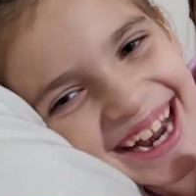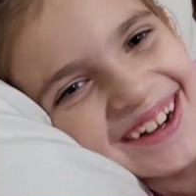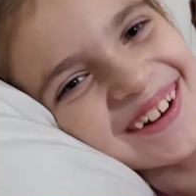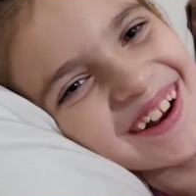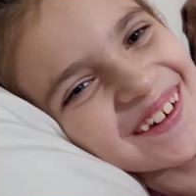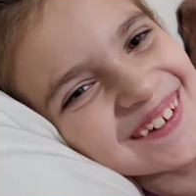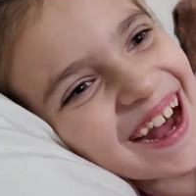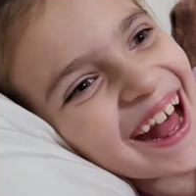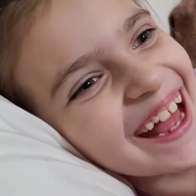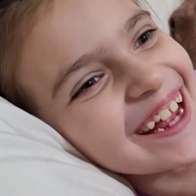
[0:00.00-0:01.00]
No
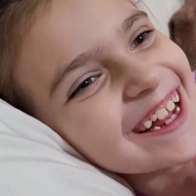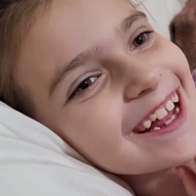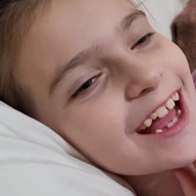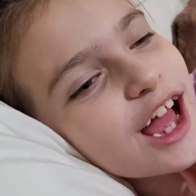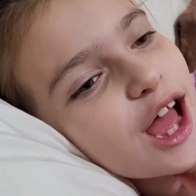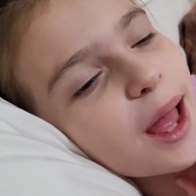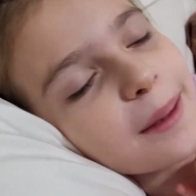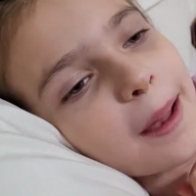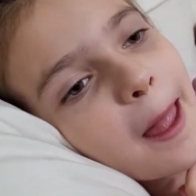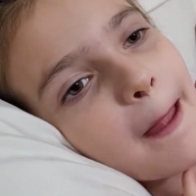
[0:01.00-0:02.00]
lie. And
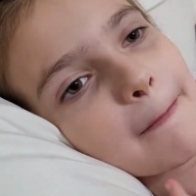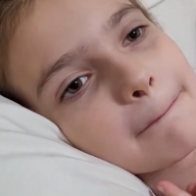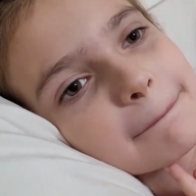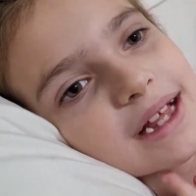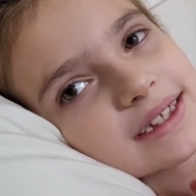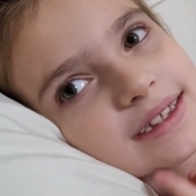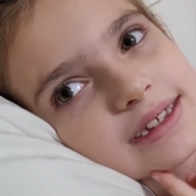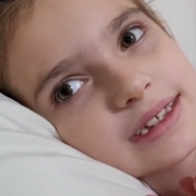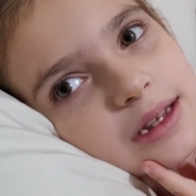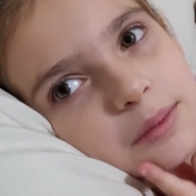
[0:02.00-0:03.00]
then let's see,